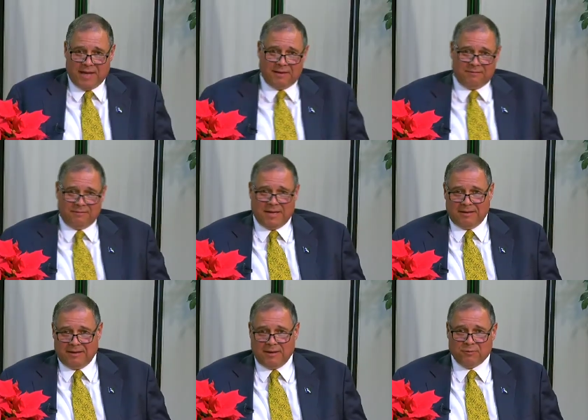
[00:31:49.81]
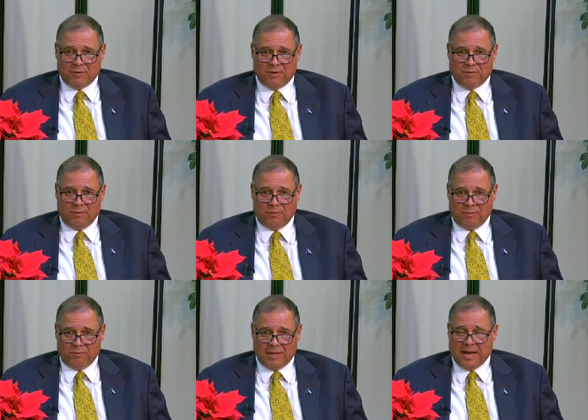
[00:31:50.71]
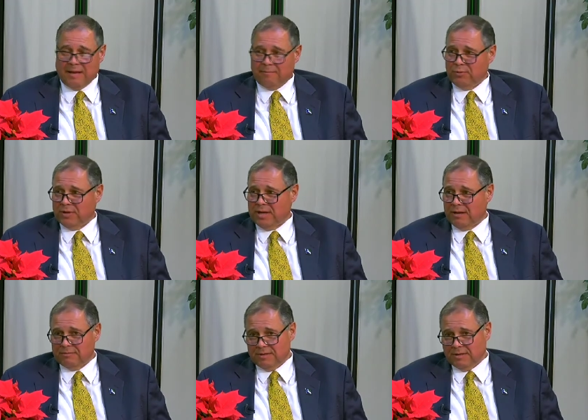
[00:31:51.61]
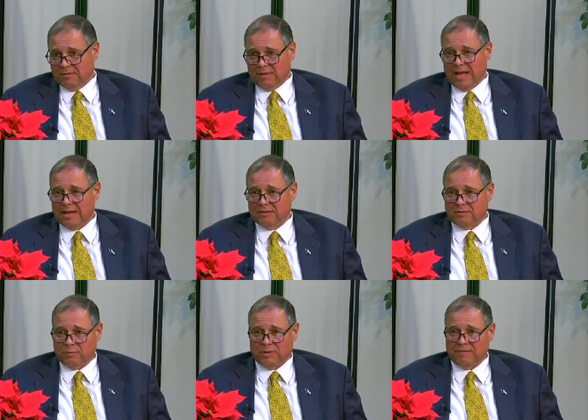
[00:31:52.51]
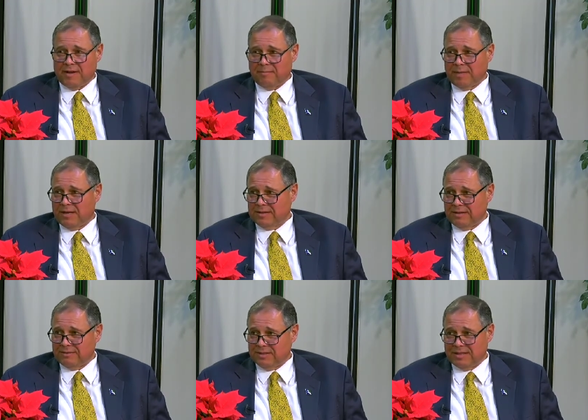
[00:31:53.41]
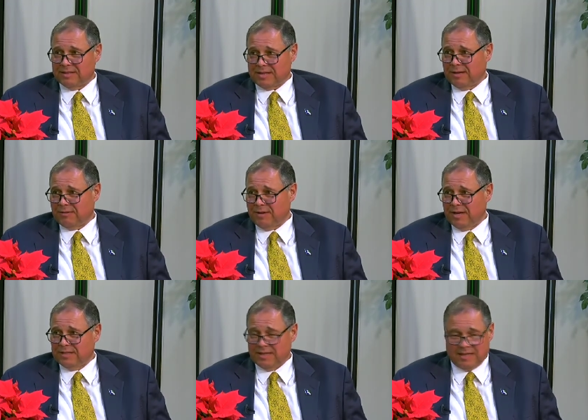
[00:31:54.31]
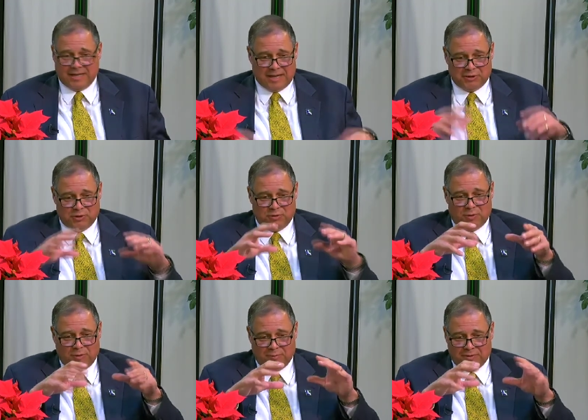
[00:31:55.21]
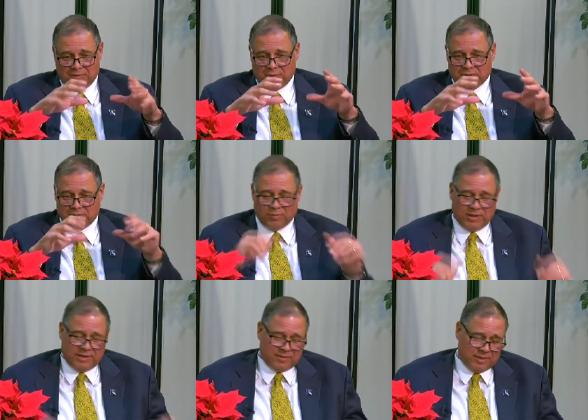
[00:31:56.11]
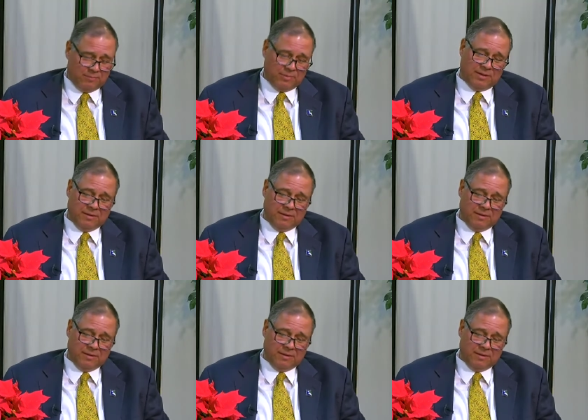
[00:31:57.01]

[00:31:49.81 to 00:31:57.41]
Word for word: that that hundred year old lamp put out you know light 25 miles out to sea. It's kind of crazy, and it had to do all with the crystal placement. But